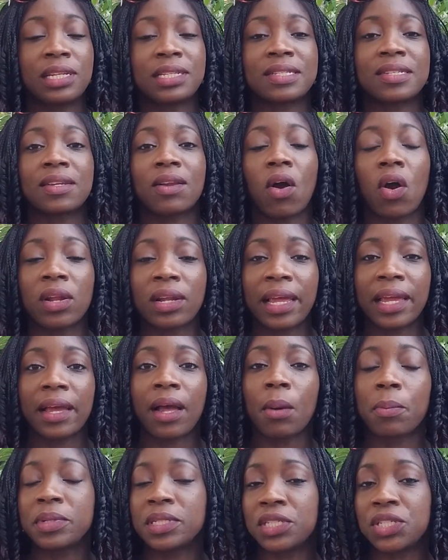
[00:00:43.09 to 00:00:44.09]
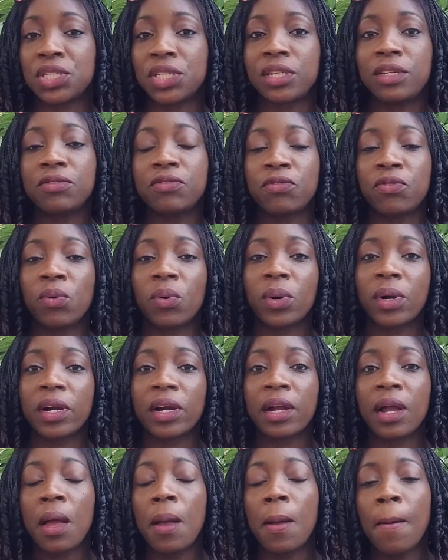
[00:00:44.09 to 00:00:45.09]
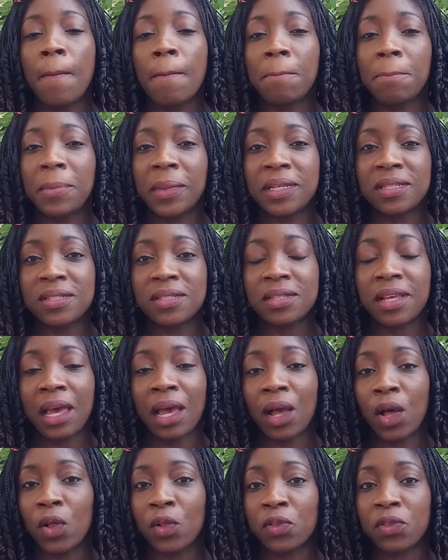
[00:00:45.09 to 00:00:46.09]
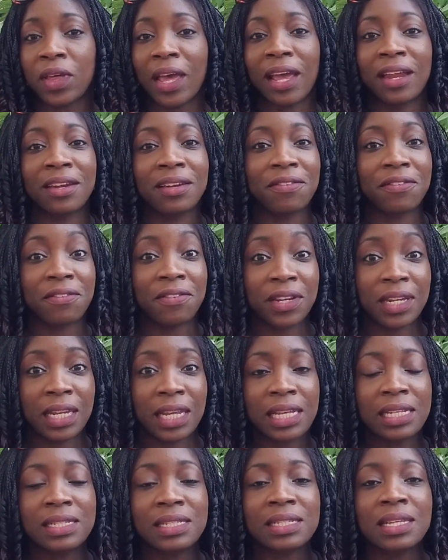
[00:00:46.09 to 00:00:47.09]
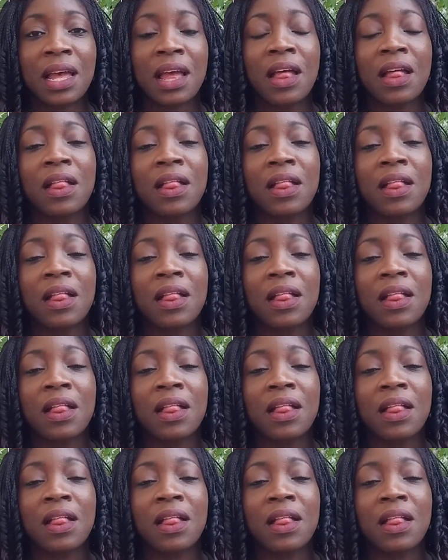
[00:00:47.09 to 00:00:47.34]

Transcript: It's an online competition for Ms. Health and Fitness.